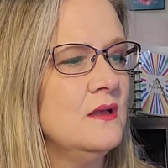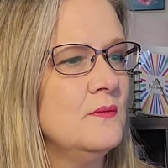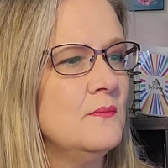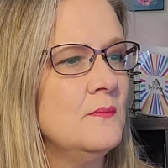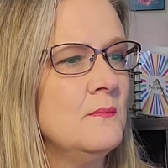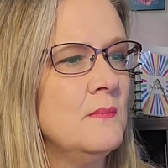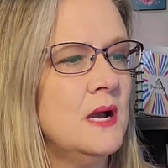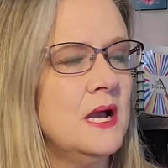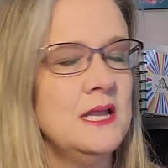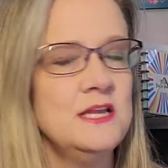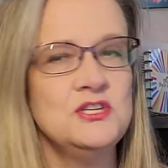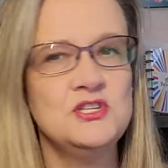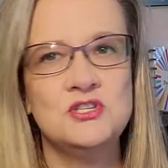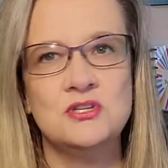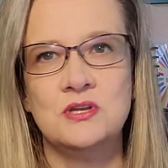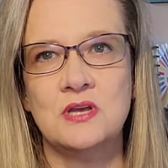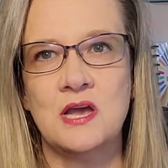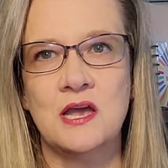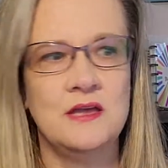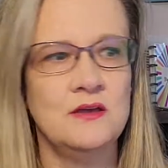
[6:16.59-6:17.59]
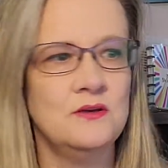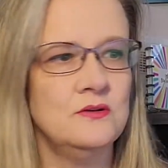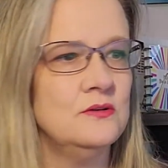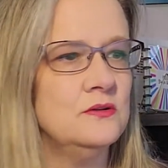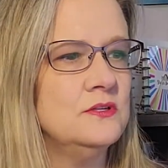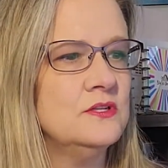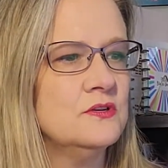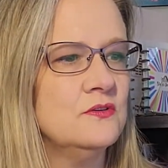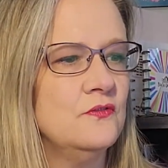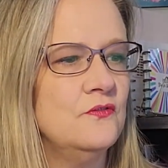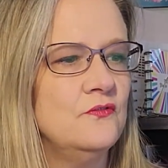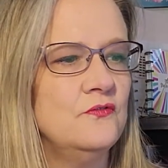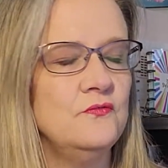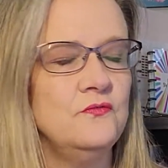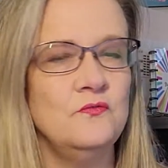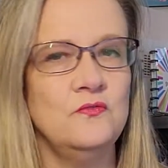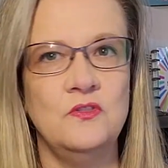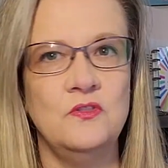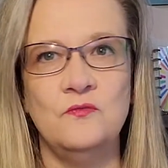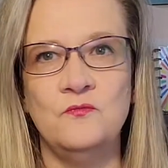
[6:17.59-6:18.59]
my child
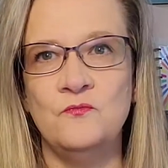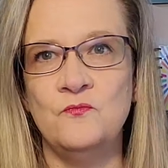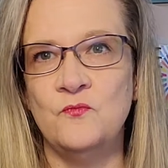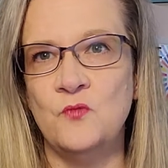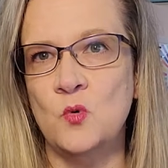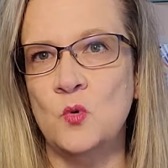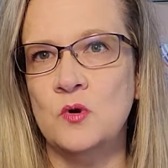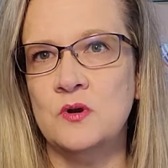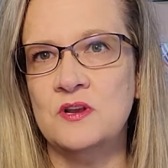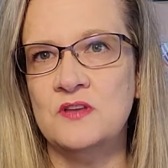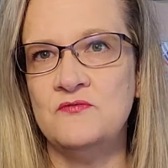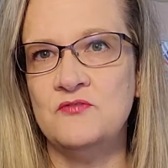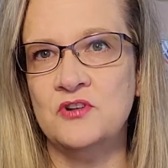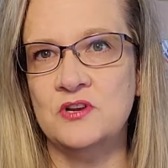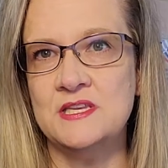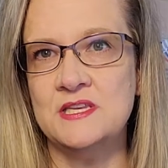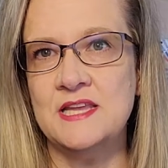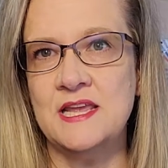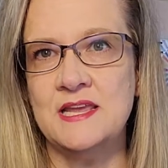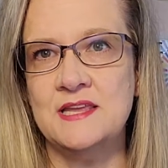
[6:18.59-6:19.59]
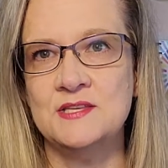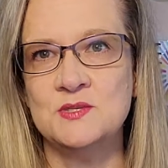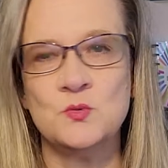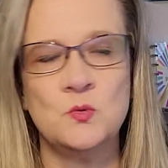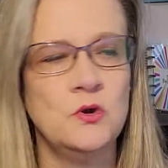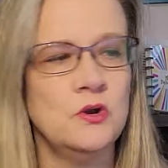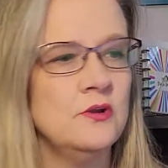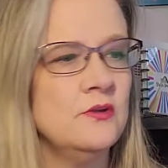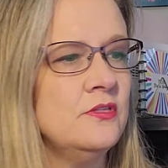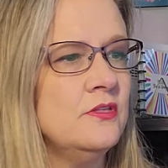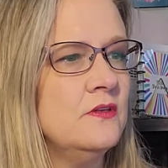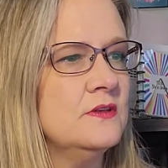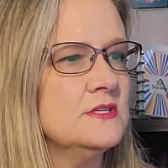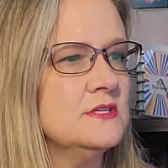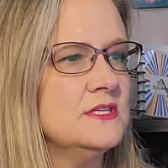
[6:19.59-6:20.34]
the 4 different days worth,